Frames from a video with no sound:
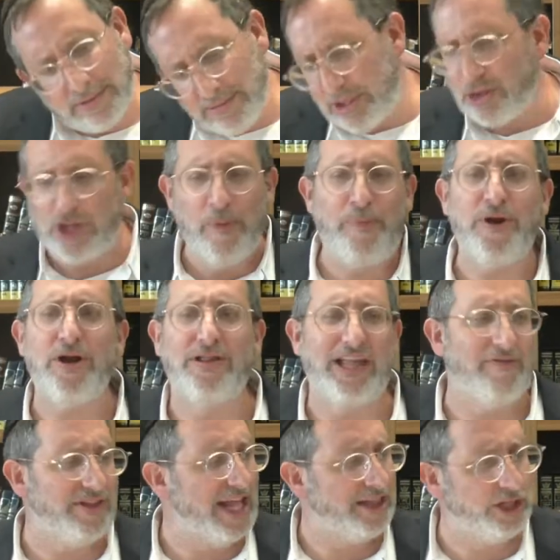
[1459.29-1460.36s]
Because you put
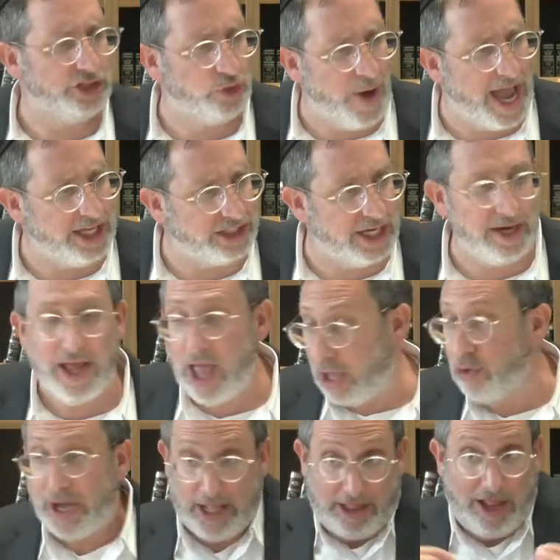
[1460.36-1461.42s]
yourself in that situation,
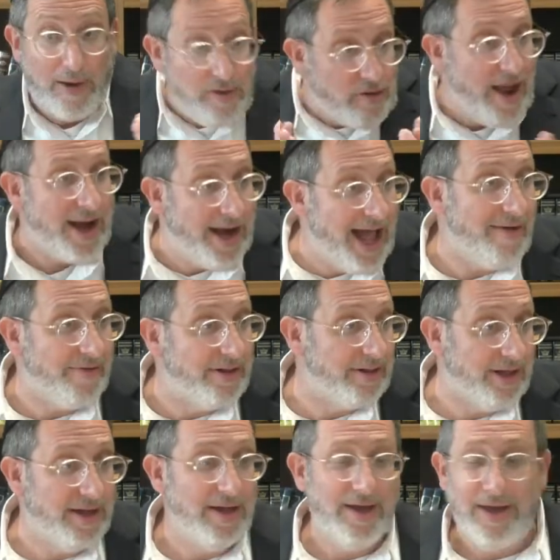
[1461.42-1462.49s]
you'll get some credit,
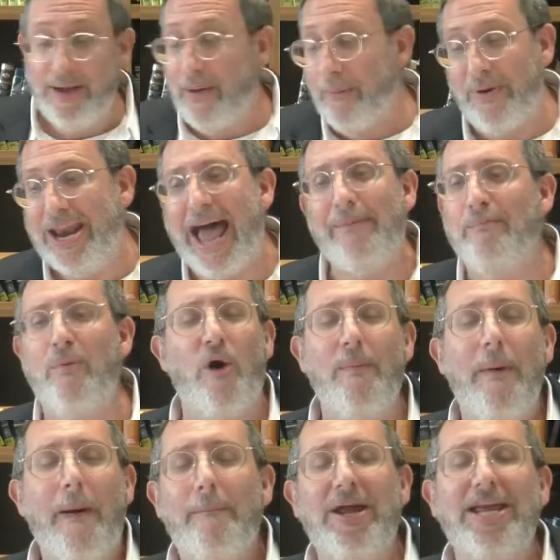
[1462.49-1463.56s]
obviously, but not more.
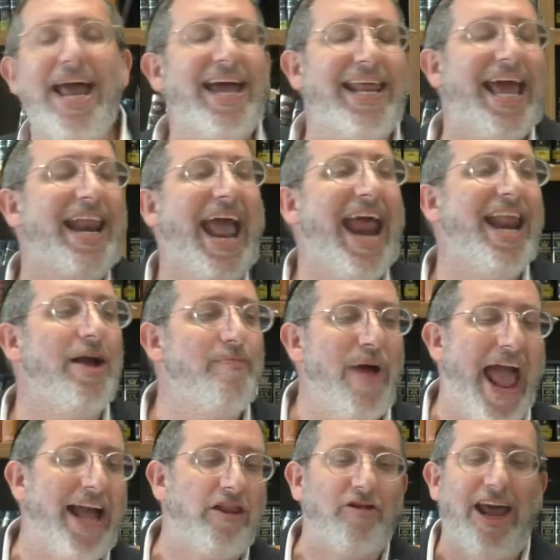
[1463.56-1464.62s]
But you're not going to get any
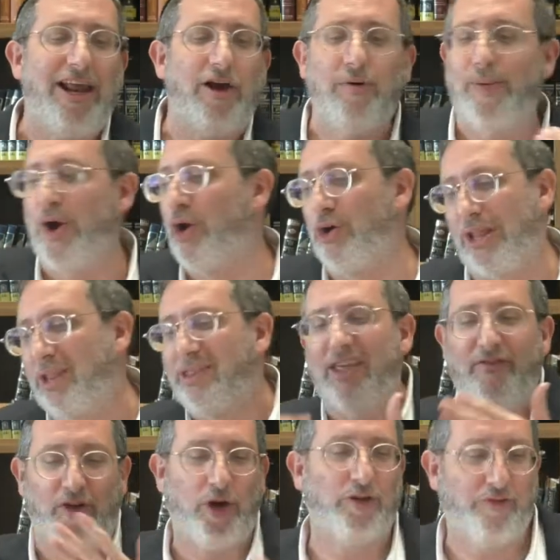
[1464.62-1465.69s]
extra credit because it's
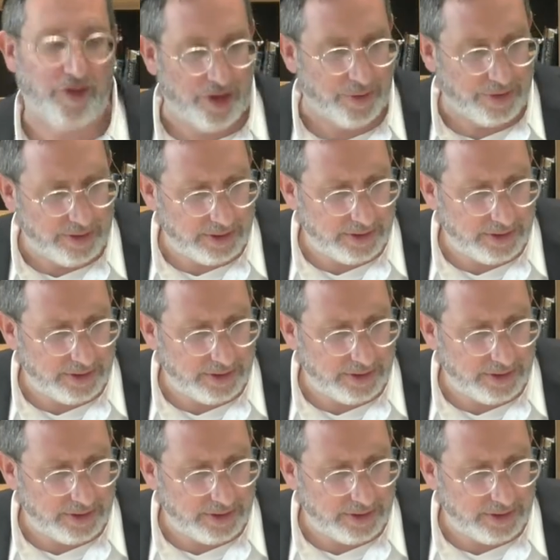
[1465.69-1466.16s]
difficult for you.